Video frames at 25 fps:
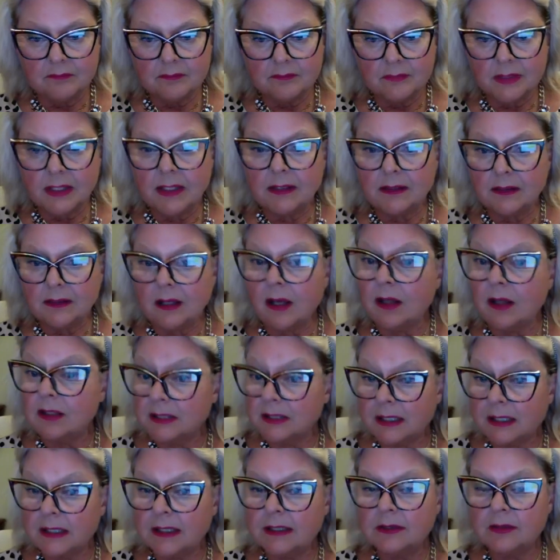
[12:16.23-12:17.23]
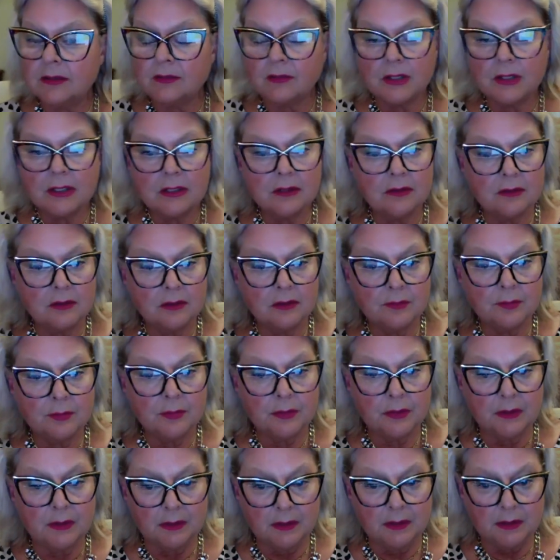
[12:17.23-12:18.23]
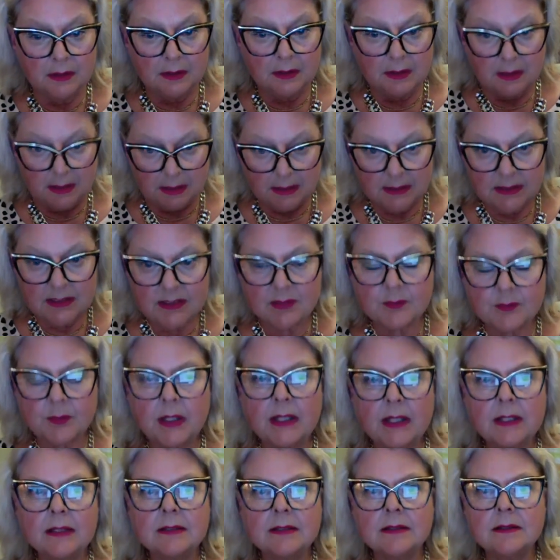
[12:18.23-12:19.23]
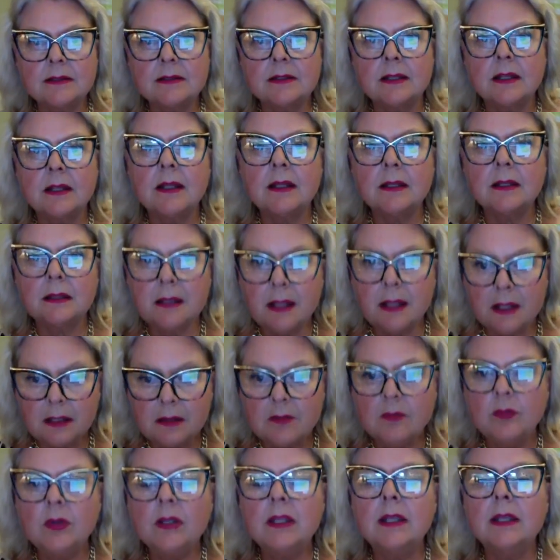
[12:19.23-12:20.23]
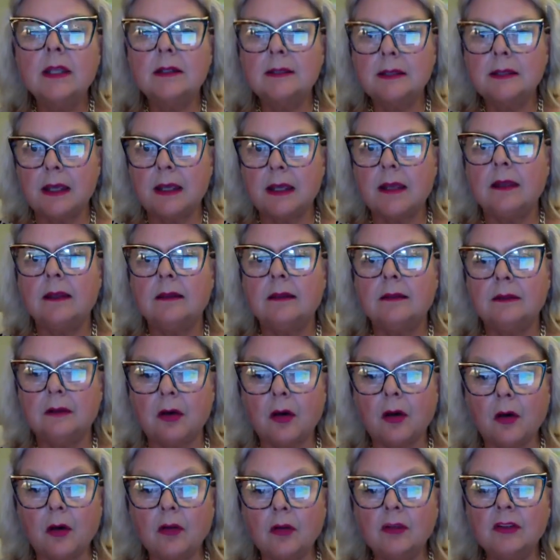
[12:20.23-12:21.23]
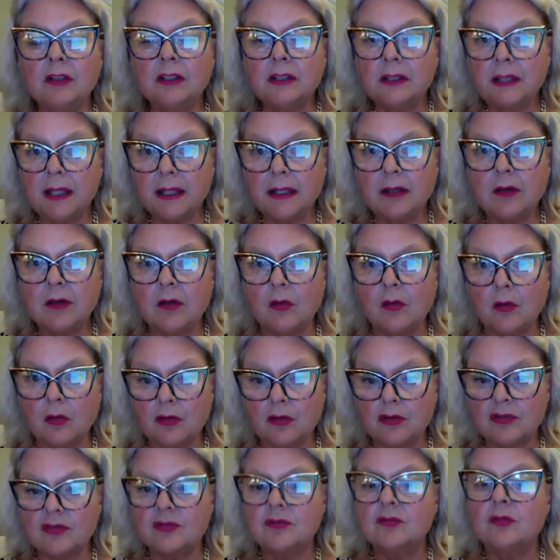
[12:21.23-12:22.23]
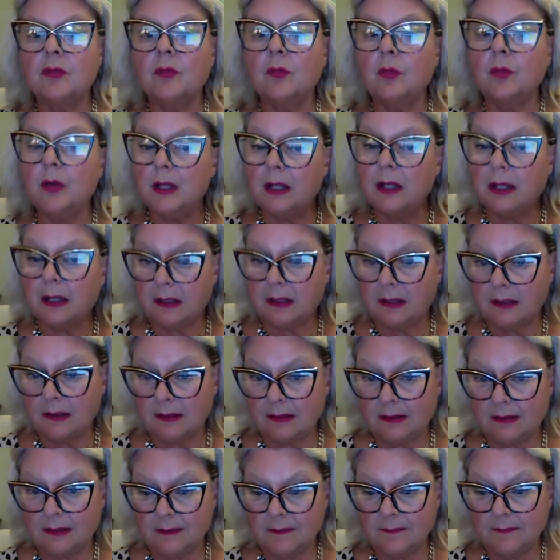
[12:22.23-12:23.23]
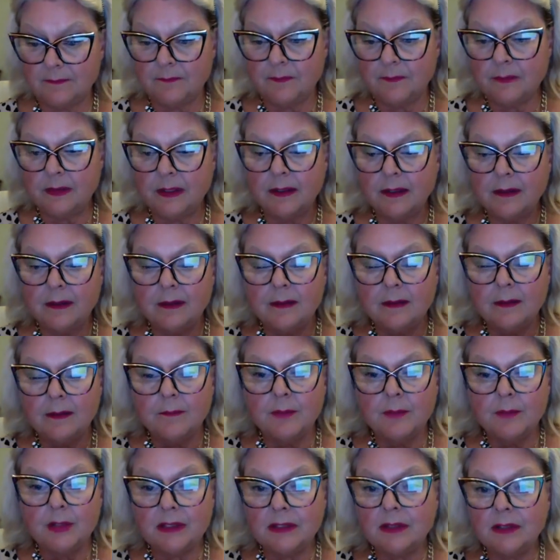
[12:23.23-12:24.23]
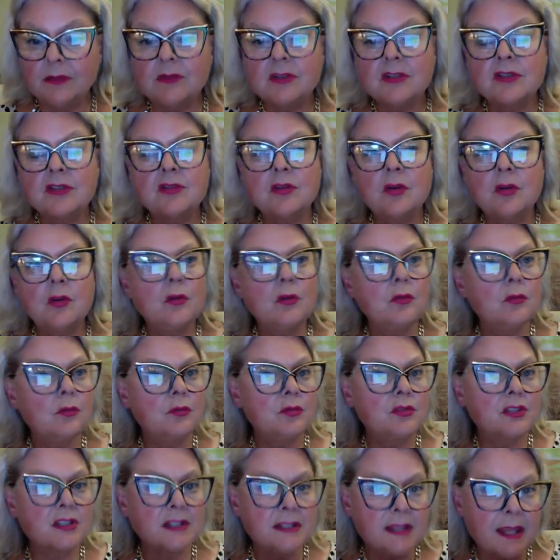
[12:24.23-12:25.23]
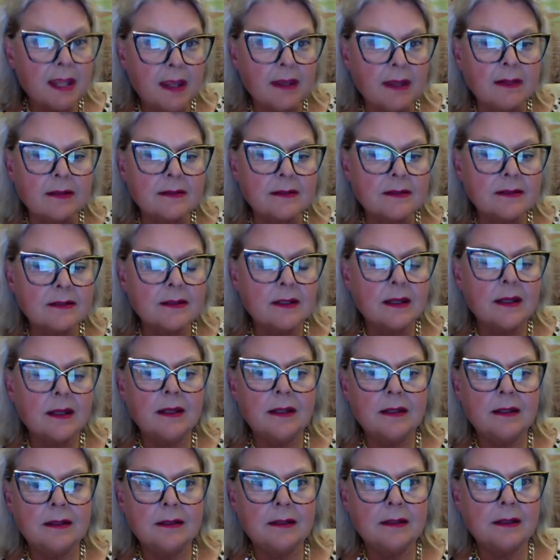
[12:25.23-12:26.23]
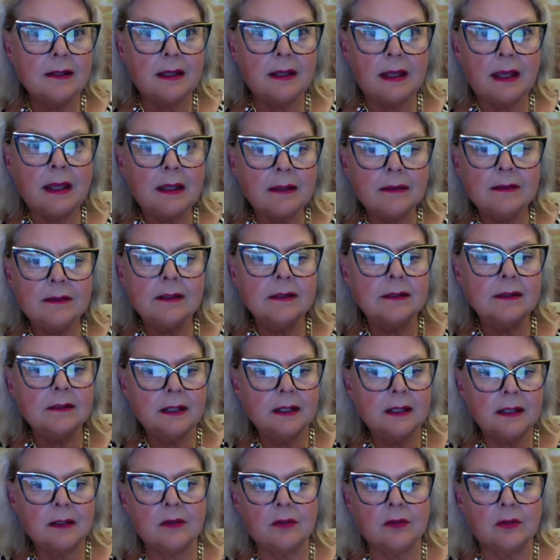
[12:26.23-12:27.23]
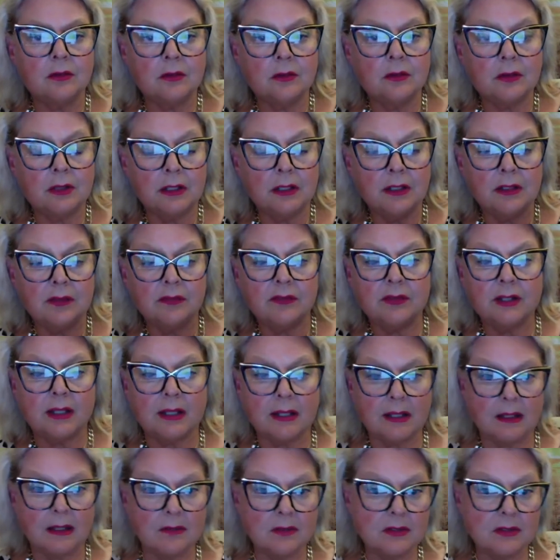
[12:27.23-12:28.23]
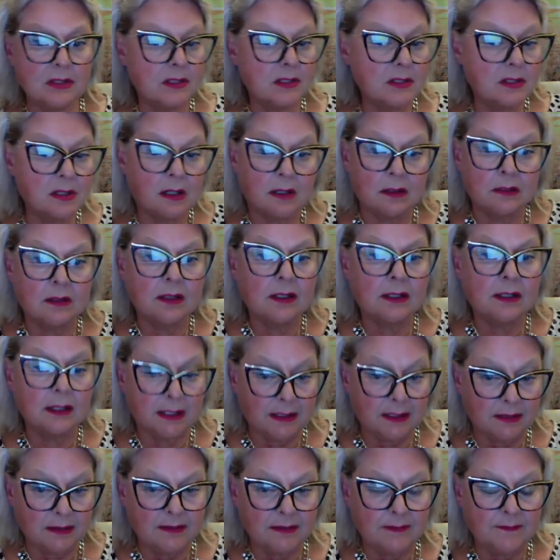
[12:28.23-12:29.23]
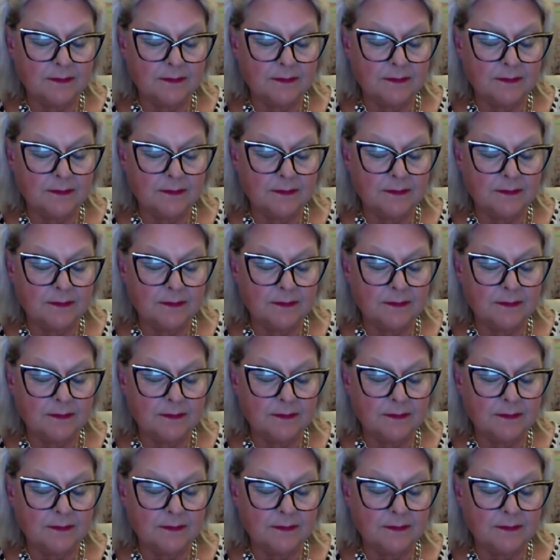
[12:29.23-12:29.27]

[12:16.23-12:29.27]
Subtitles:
and uncluttering the any spaces, then we can add all the decor we like. But there is no sense in adding decor if the house is not clean.